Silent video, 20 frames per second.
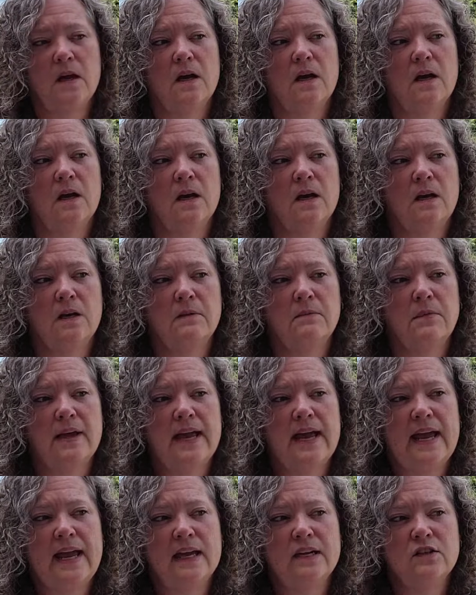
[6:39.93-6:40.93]

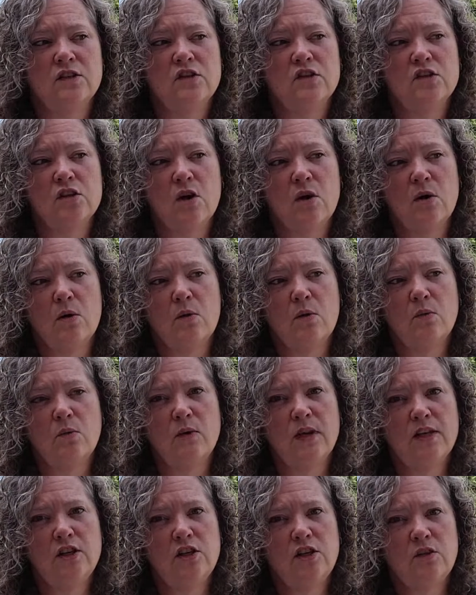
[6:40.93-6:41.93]
And so
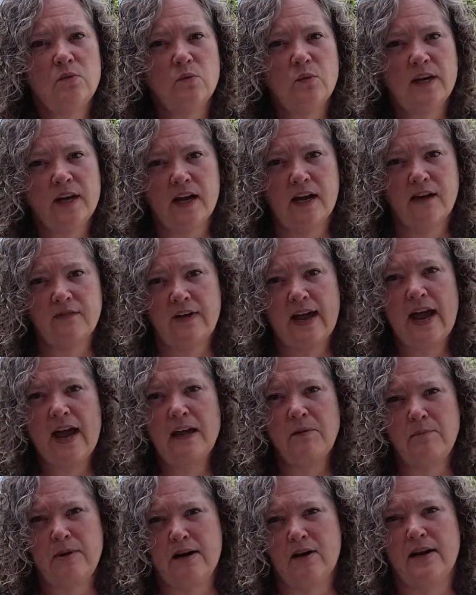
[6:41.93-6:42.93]
when I've
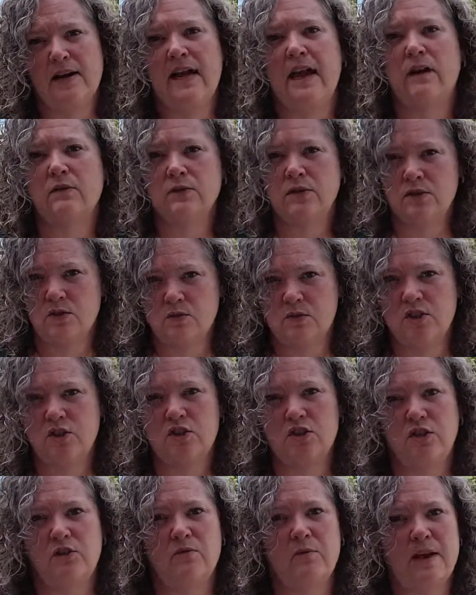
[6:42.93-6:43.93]
had bear encounters,
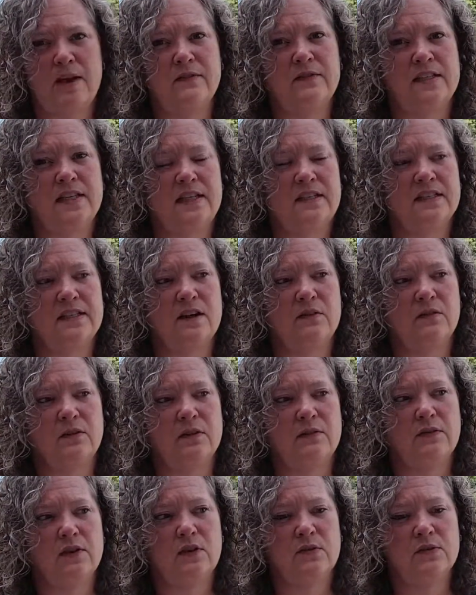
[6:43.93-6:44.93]
which you may have seen several
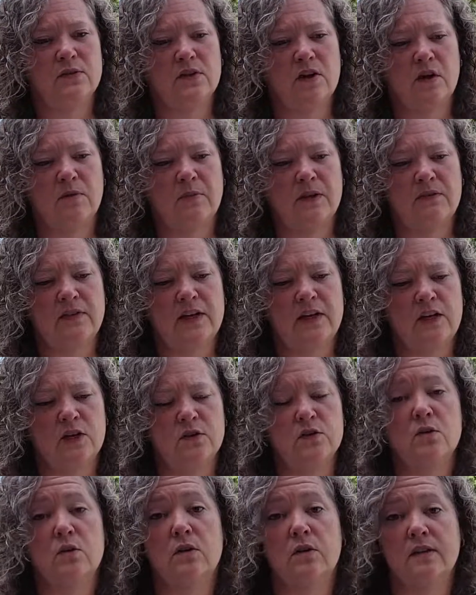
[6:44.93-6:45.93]
of those on my
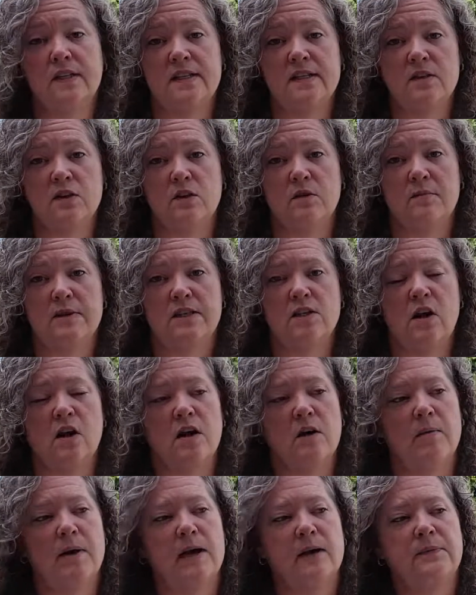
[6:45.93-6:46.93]
videos, or at least heard me
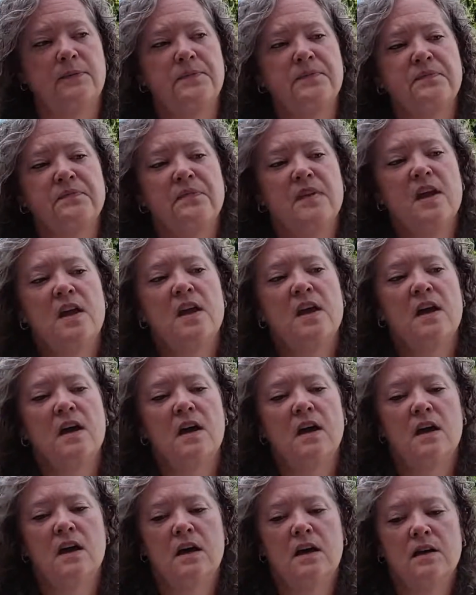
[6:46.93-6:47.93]
talk about
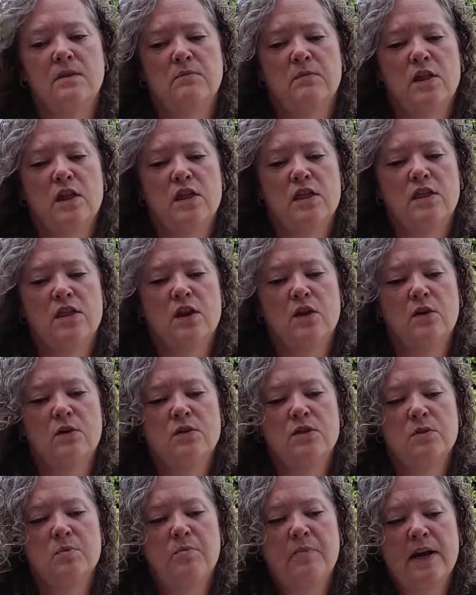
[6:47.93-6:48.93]
them,
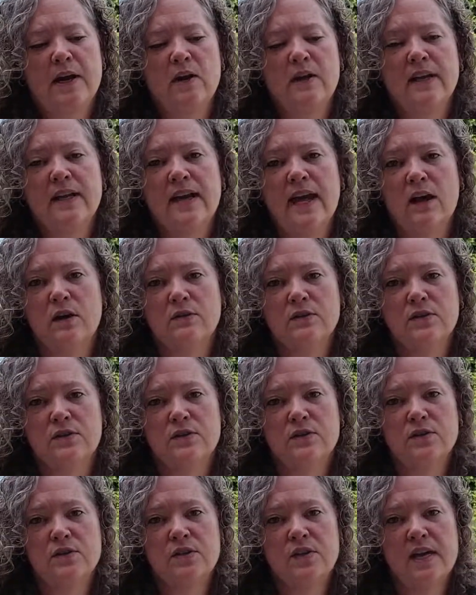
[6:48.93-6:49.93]
those bear
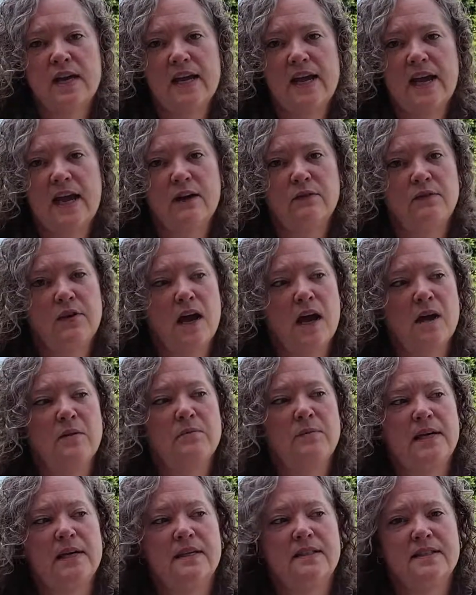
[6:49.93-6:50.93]
encounters have not
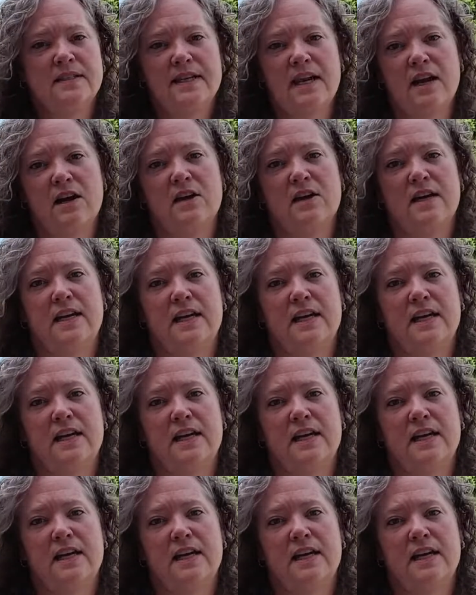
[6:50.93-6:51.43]
been scary.